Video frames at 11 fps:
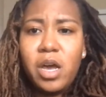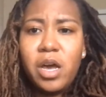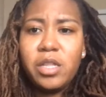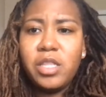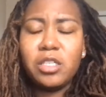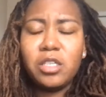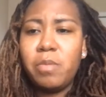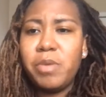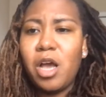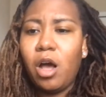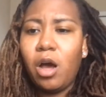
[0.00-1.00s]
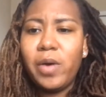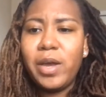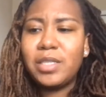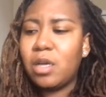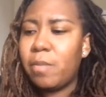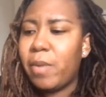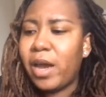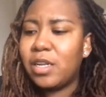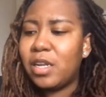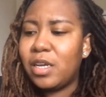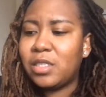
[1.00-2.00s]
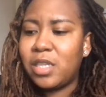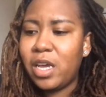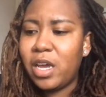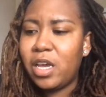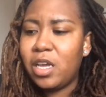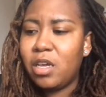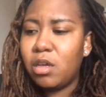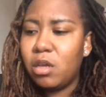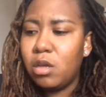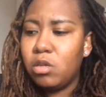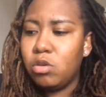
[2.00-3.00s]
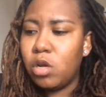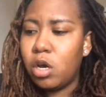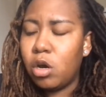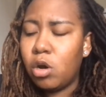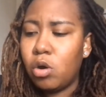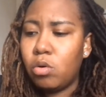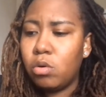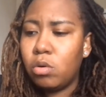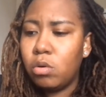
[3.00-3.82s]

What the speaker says: there's going to be always somebody that say, you know,